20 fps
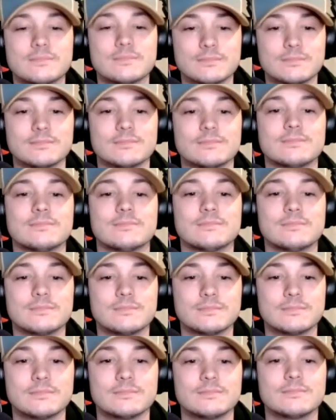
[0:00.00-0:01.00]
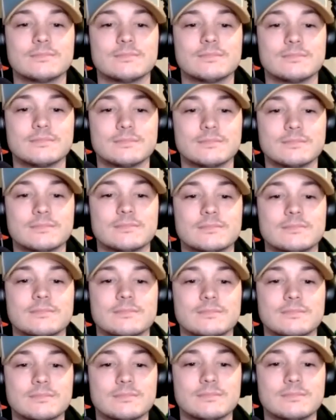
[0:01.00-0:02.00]

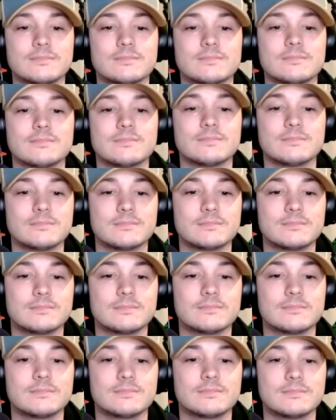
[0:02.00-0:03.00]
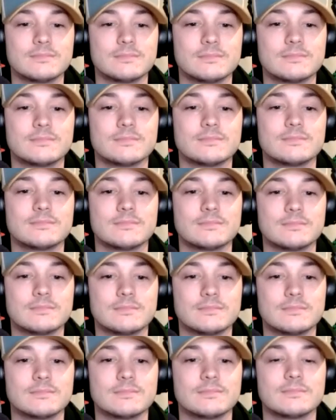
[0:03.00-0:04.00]

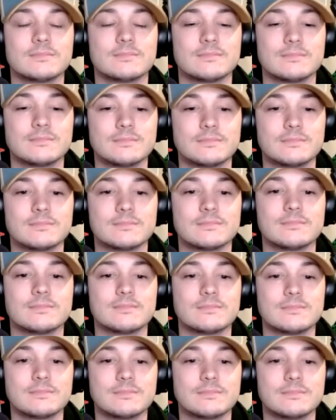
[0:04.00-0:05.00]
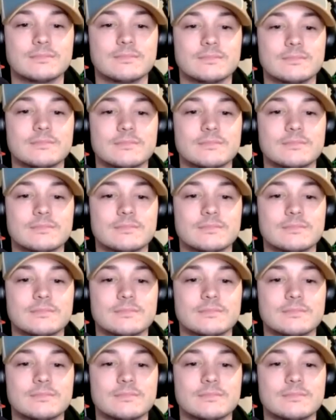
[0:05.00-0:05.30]
(silent)